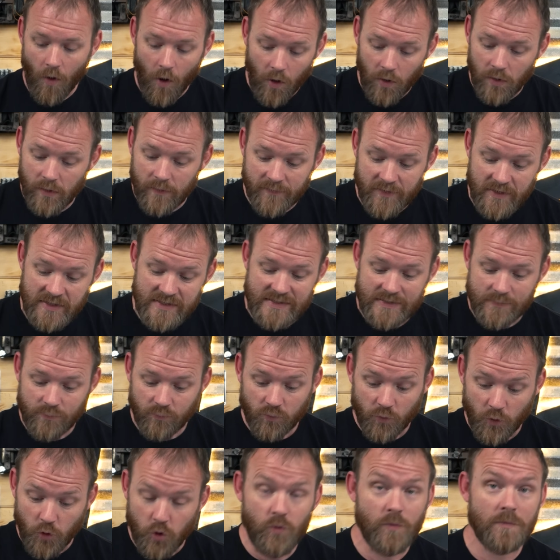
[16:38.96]
all of these
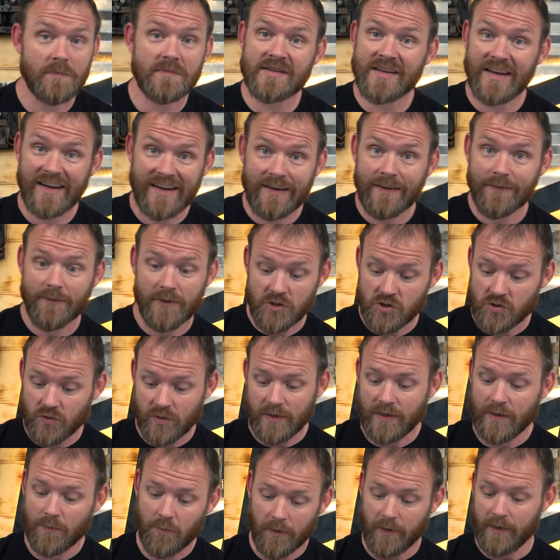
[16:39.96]
rooms
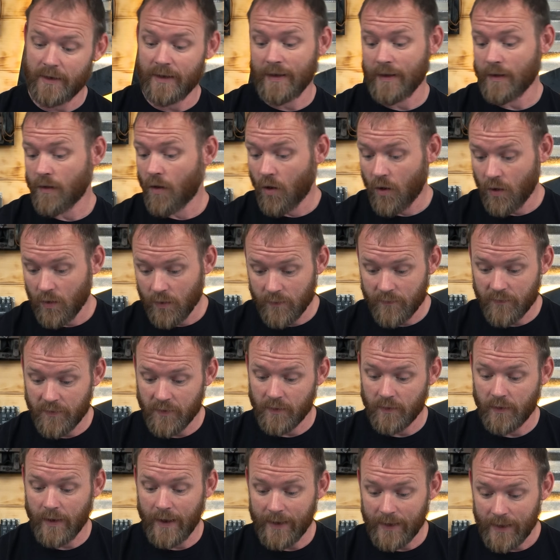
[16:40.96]
individually. We're gonna get all of
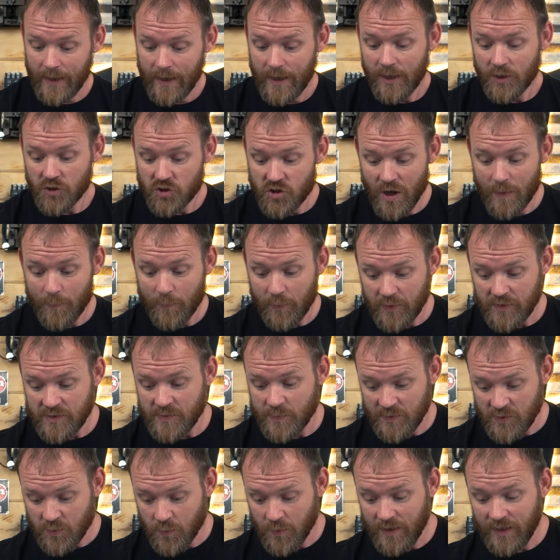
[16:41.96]
the like jumpers
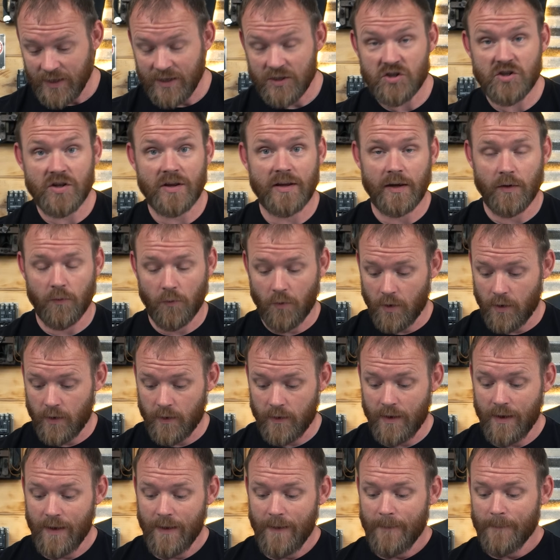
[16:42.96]
between each thing
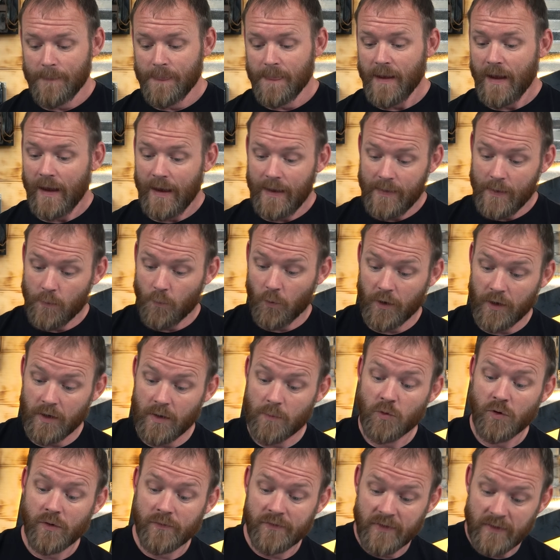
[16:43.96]
run, and then we're gonna
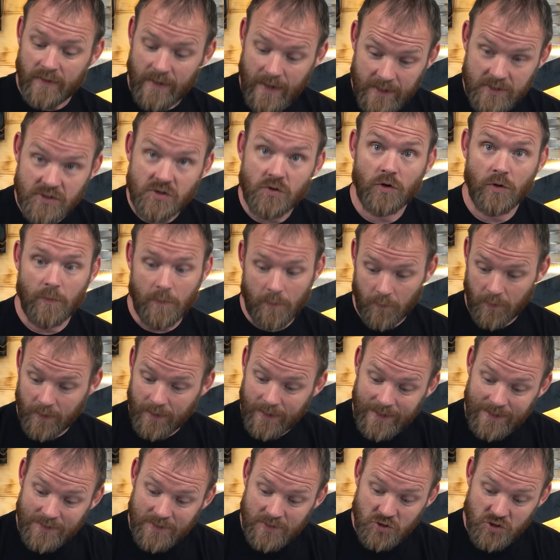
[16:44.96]
move to the next room and we're
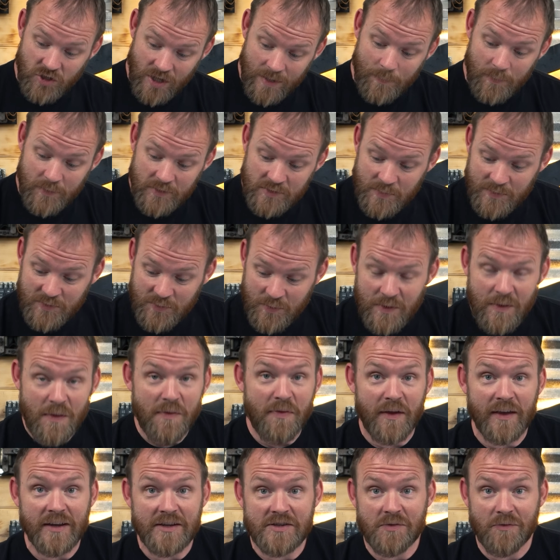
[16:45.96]
gonna get the jumpers between the
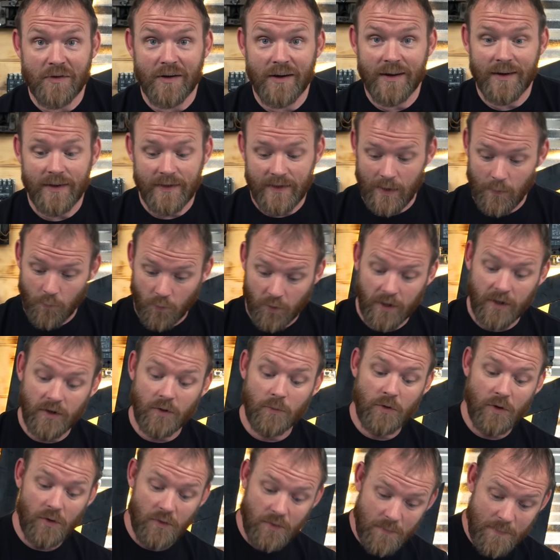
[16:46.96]
things run, and we're
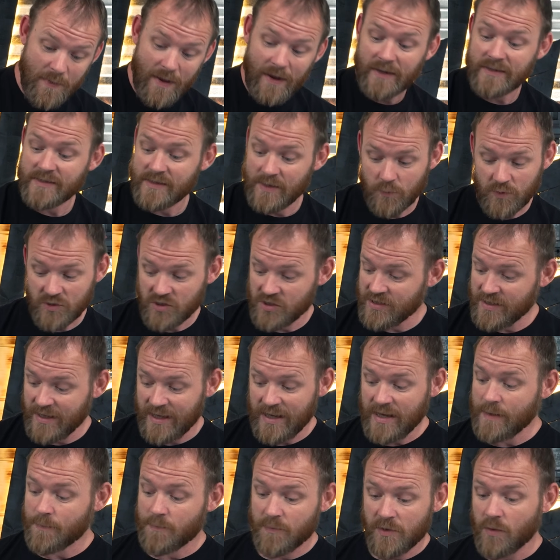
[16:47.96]
gonna move to the next. And we just
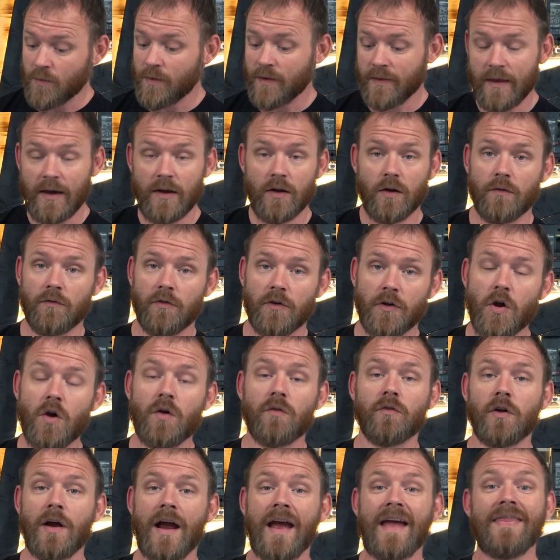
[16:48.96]
keep doing that over and
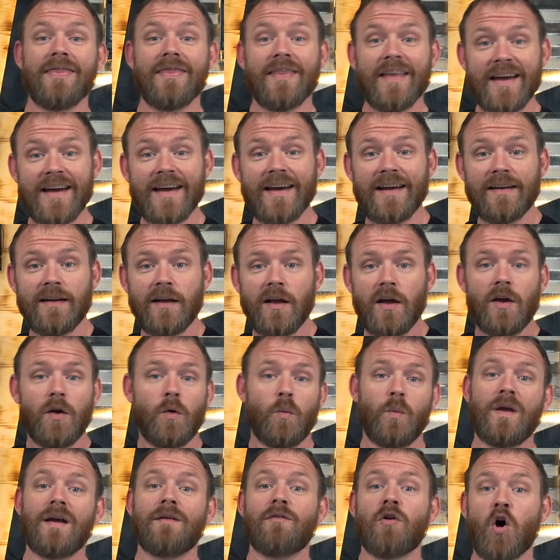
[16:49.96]
over. And then
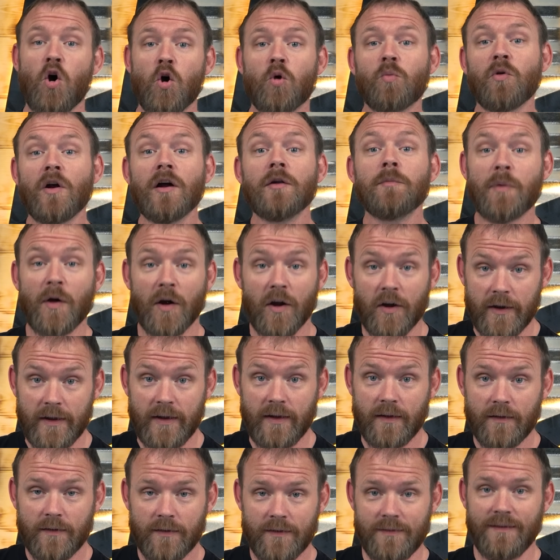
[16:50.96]
we have a home run
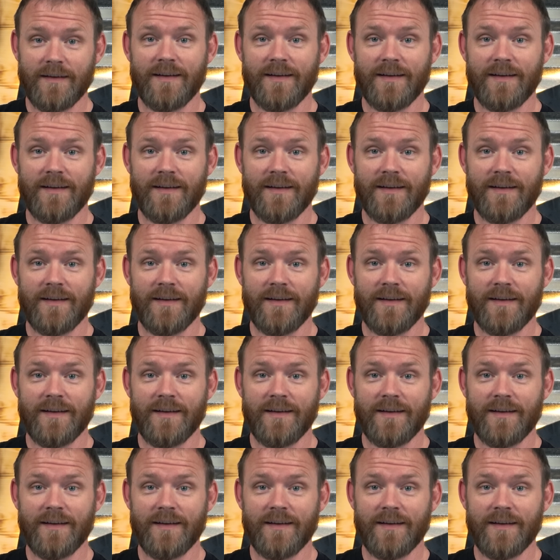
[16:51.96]
party.